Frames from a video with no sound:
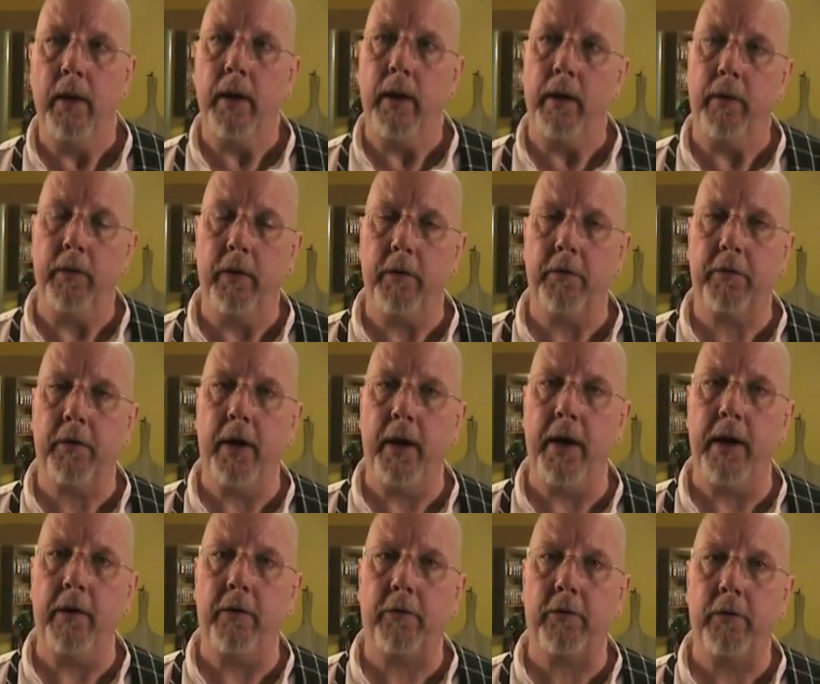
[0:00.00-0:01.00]
In this
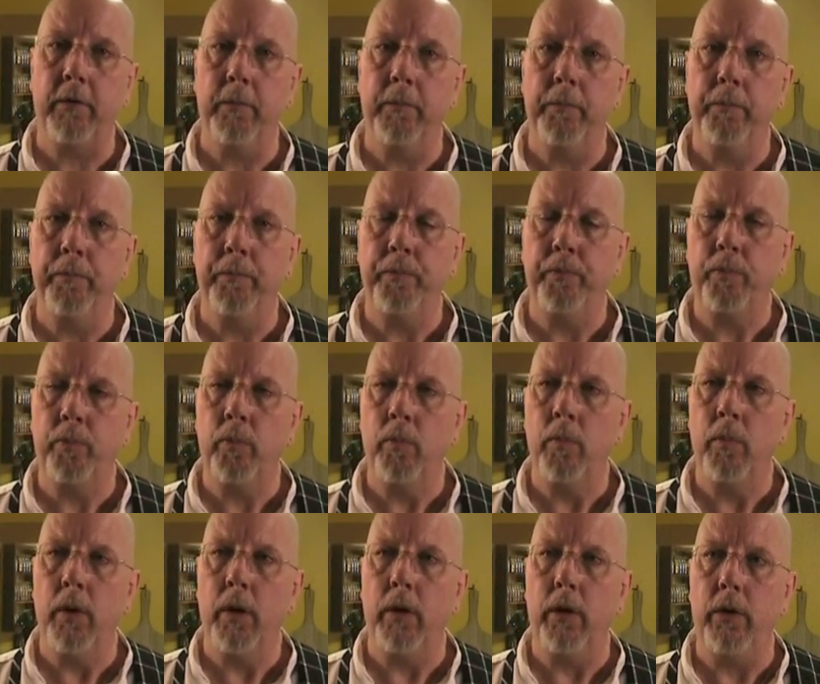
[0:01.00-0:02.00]
case,
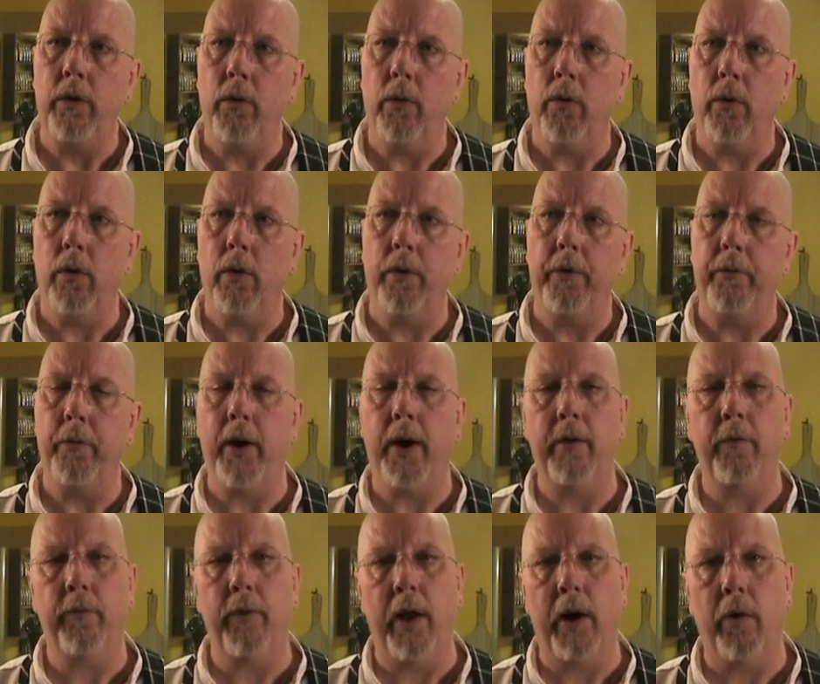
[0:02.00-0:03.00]
your dry
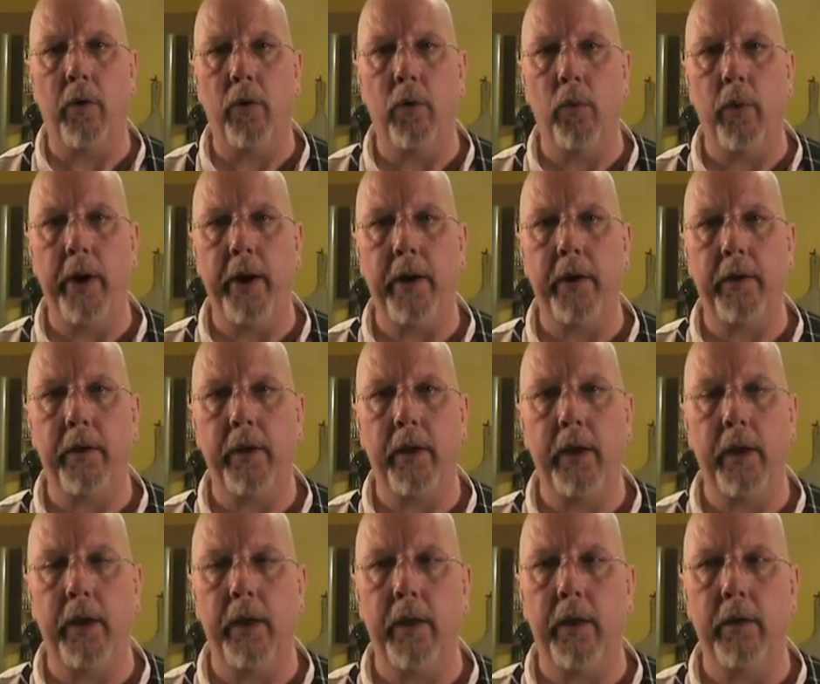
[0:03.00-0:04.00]
flour weight
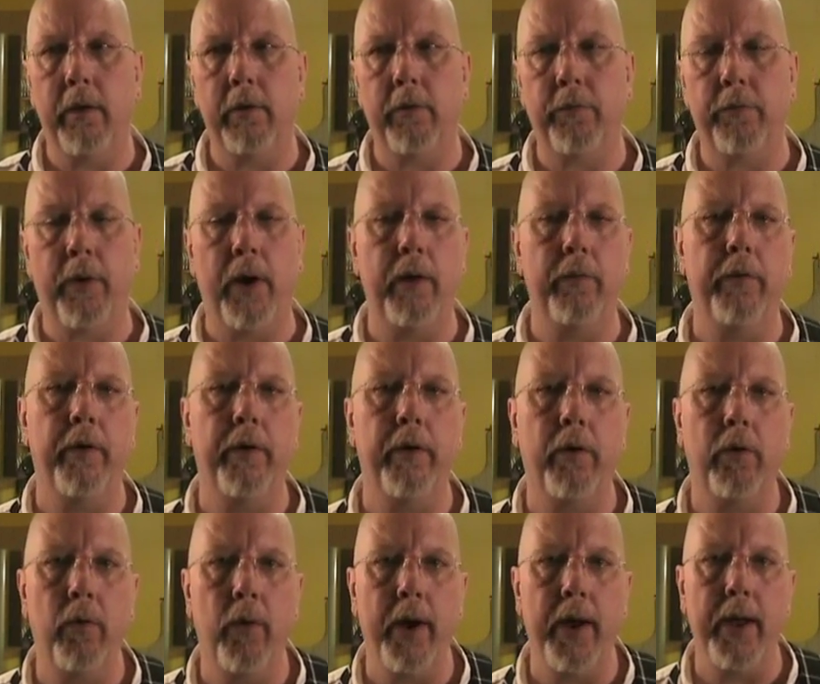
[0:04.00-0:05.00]
is
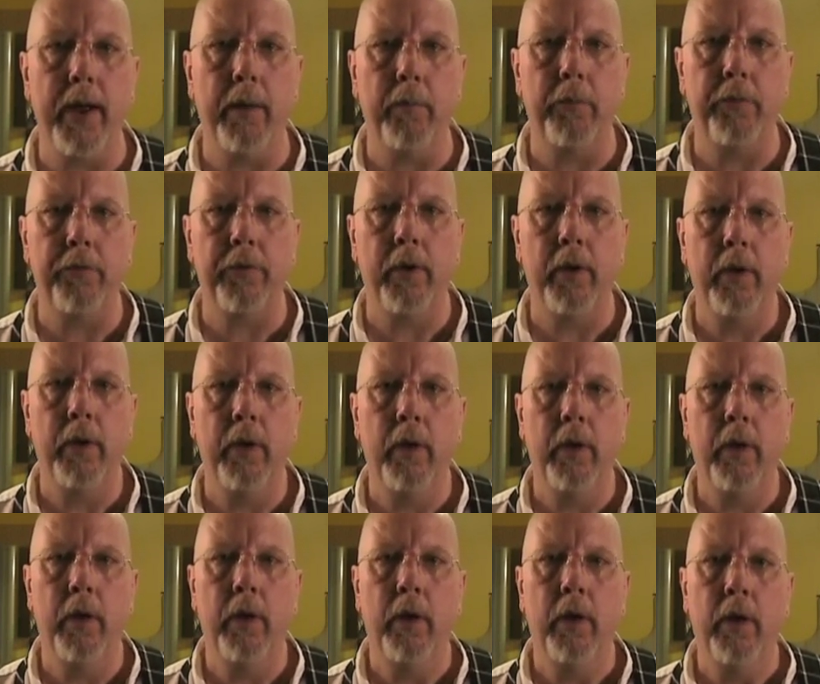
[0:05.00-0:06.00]
500 grams.
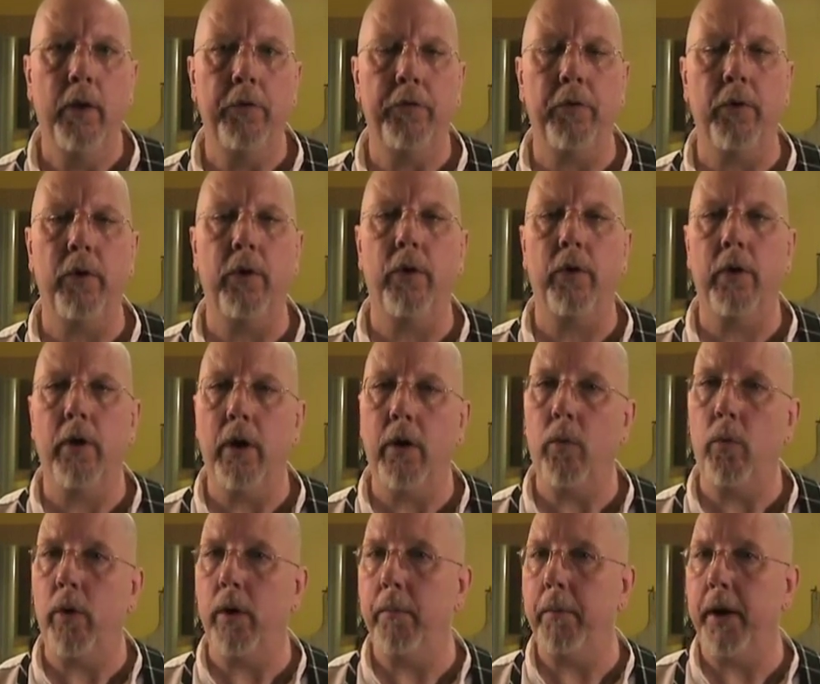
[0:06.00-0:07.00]
So you're going to
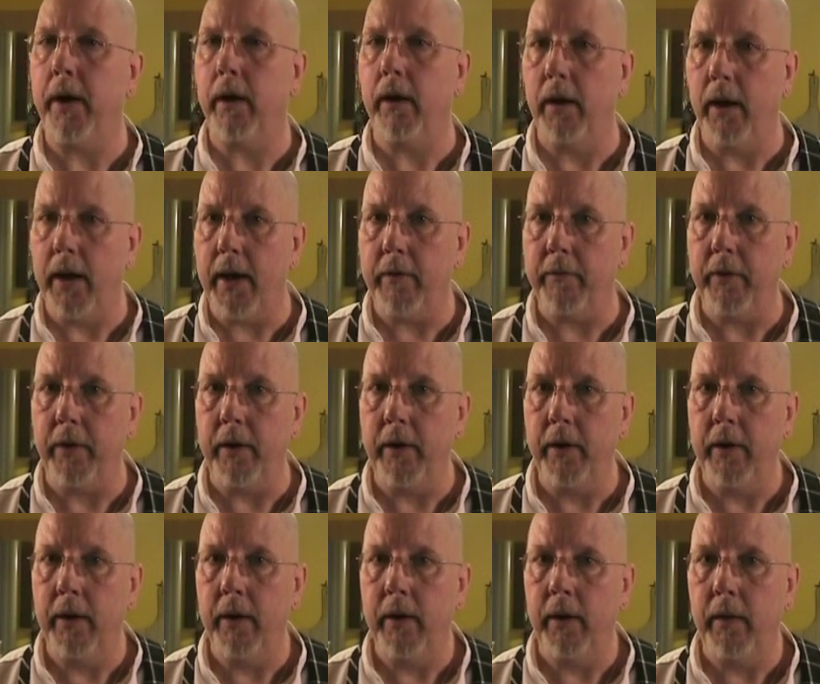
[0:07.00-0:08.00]
want to make a
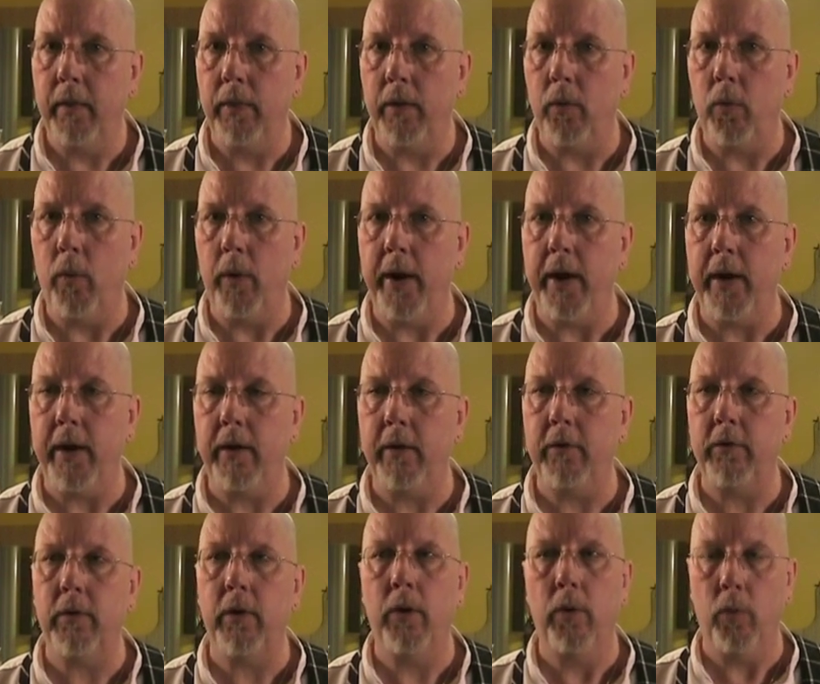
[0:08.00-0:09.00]
leaven that
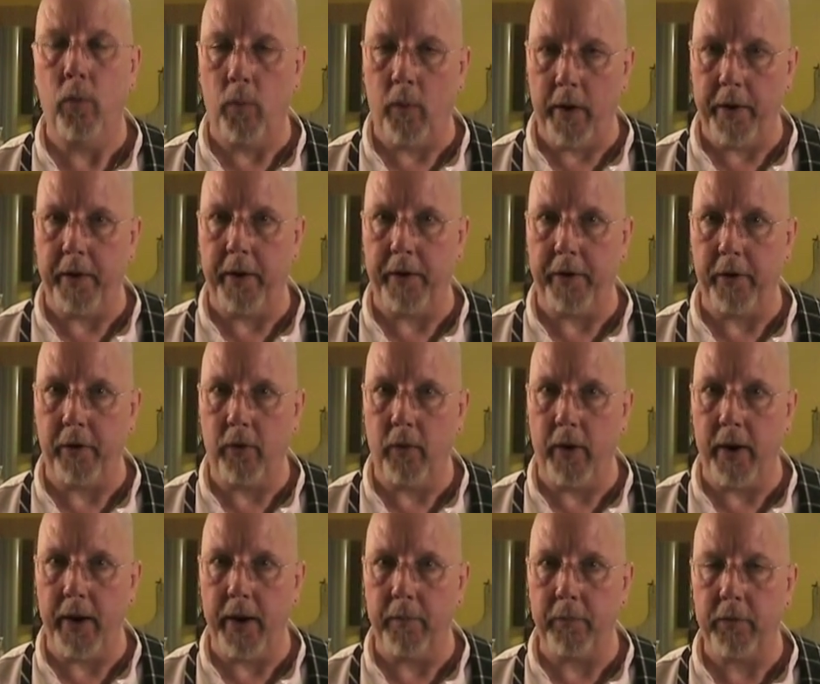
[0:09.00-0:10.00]
weighs 100
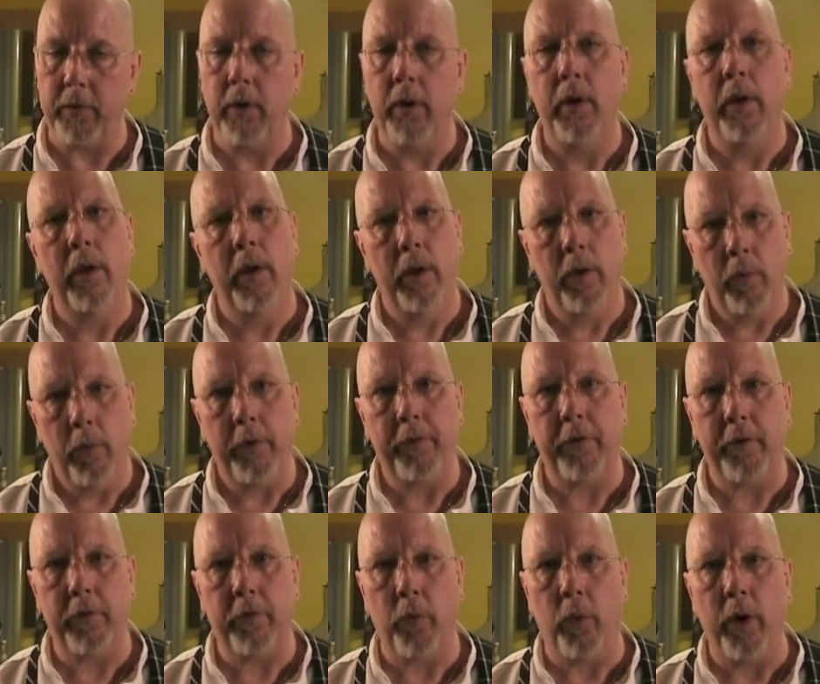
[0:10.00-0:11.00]
grams, which
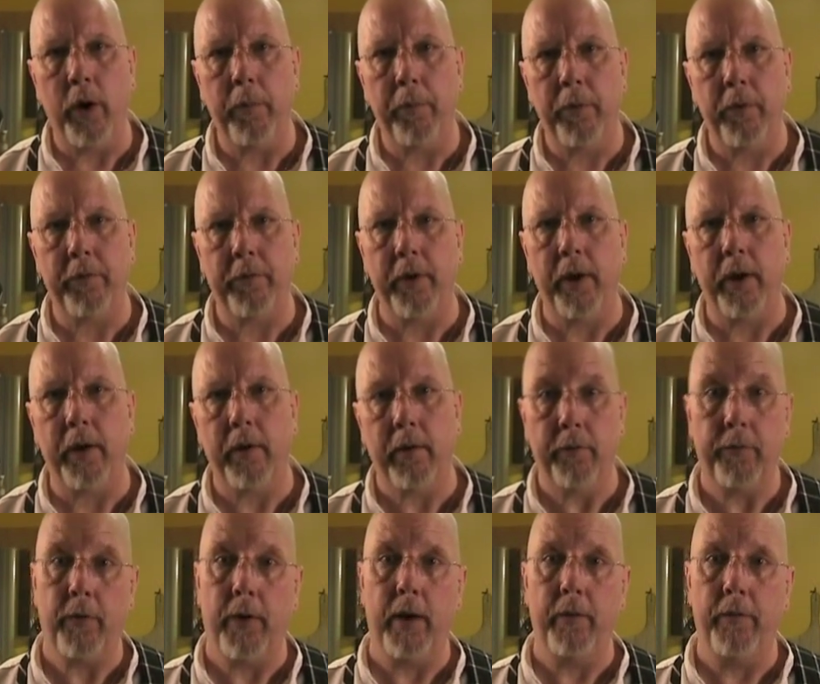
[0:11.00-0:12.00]
is 20% of
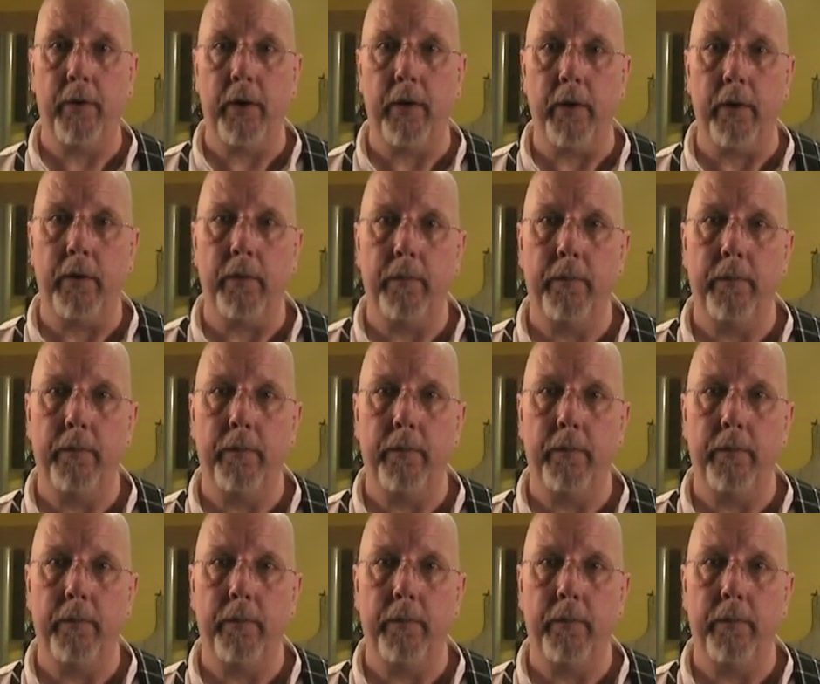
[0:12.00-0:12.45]
500.